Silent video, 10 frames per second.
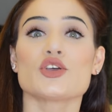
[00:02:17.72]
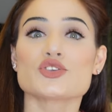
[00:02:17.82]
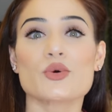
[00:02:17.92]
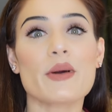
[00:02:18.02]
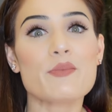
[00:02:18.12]

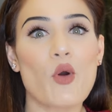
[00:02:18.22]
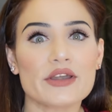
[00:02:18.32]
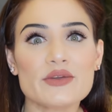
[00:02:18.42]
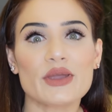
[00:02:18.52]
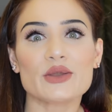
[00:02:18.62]
So my
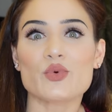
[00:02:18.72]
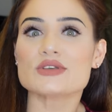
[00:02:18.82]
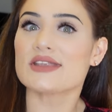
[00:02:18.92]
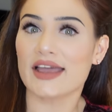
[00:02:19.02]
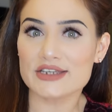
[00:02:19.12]
body weight
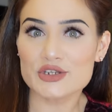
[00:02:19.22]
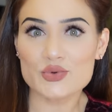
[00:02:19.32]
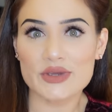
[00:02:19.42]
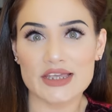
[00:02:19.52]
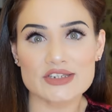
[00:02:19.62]
was
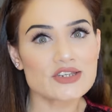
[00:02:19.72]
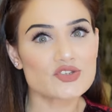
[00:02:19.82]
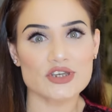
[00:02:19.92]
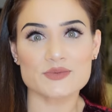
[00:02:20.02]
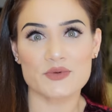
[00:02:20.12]
92 kg
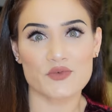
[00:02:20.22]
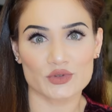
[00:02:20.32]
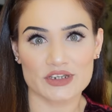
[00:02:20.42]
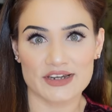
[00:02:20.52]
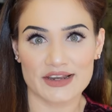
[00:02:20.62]
just before
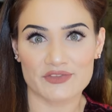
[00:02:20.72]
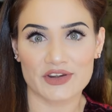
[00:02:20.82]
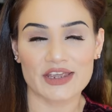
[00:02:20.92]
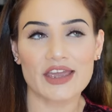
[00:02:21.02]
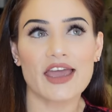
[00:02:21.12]
the
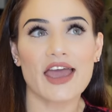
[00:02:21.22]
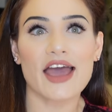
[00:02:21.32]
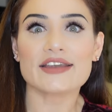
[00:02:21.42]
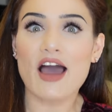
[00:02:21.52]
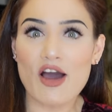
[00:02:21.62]
delivery,
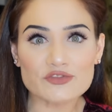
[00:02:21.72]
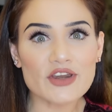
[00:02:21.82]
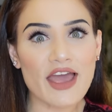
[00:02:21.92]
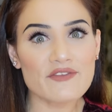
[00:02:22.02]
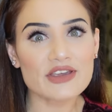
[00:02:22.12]
and after
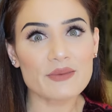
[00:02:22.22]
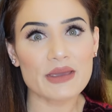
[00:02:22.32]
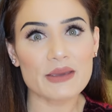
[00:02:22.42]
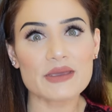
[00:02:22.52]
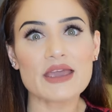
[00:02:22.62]
having a
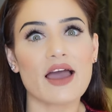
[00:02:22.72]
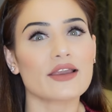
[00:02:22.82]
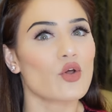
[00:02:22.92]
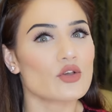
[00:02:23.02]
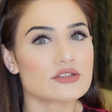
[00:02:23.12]
baby I
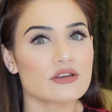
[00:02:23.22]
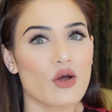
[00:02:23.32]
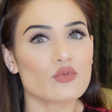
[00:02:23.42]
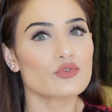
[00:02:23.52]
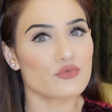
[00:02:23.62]
lost
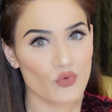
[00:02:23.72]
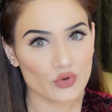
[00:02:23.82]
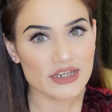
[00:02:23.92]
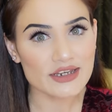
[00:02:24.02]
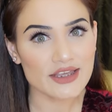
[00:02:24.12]
around
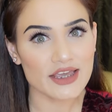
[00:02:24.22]
14